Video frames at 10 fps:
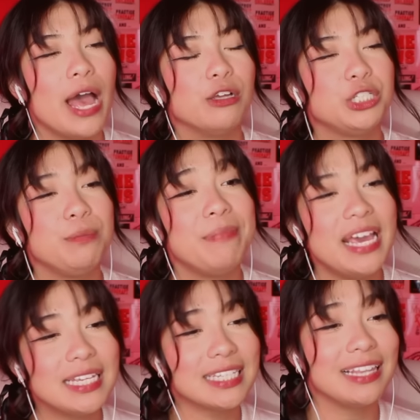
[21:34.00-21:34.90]
how she
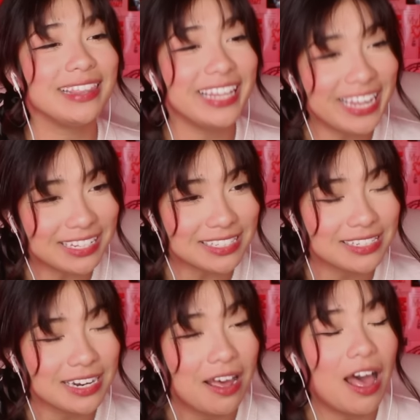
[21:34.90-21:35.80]
makes a list
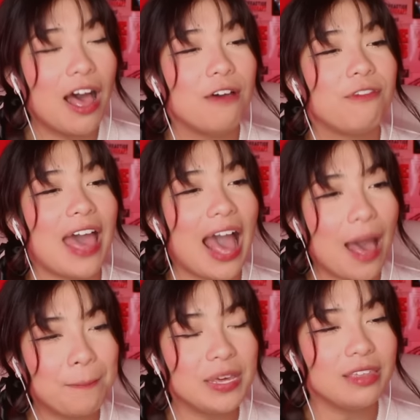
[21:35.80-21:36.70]
of
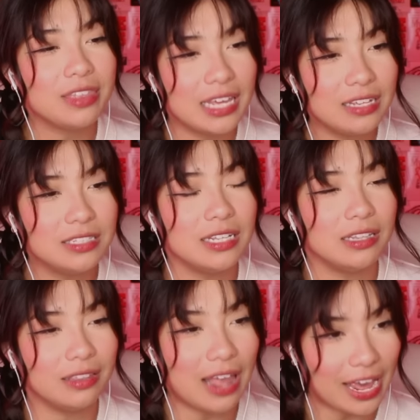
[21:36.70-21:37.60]
happy things
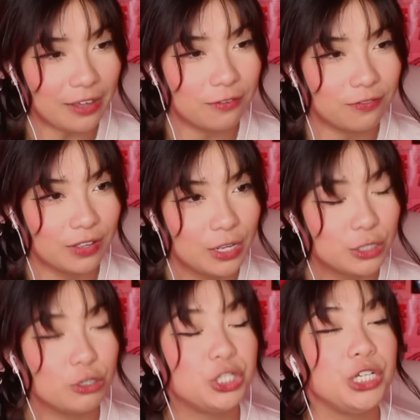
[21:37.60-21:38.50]
in life
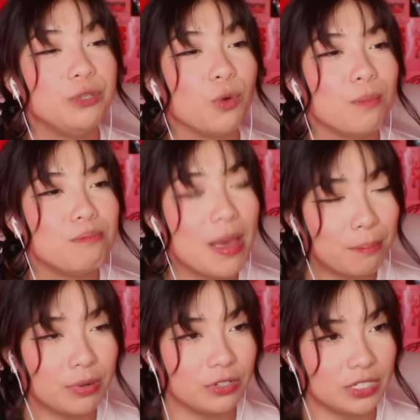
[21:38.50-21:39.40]
so she remembers